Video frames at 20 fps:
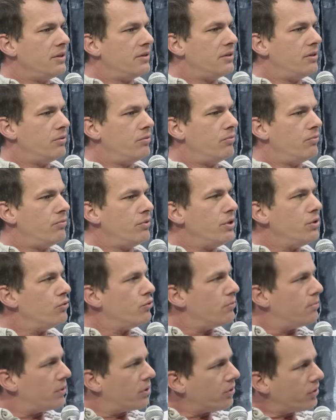it's the
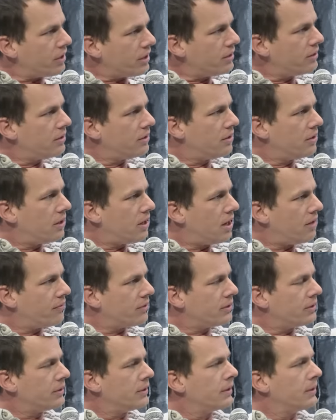reusability of
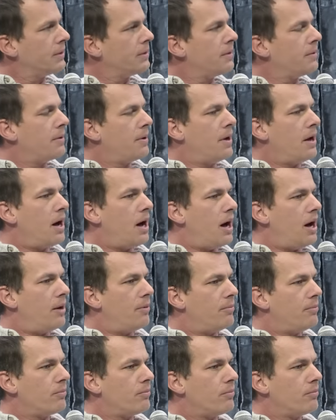it. Um,
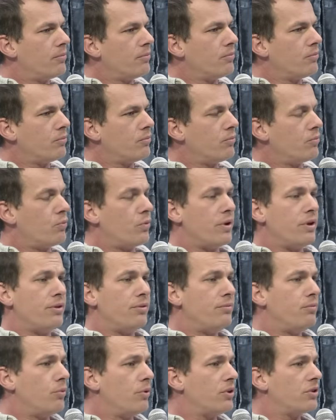with,
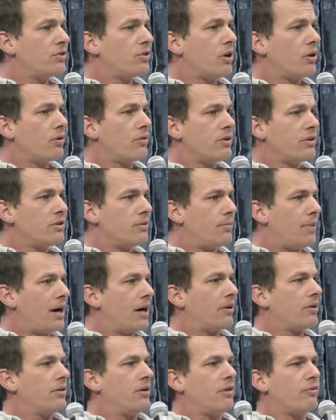with solar, it's
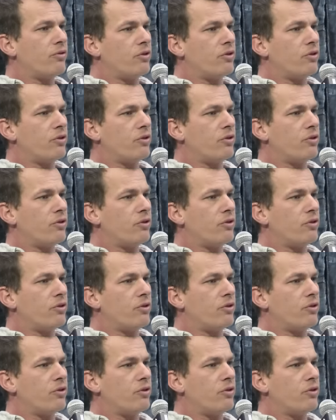about a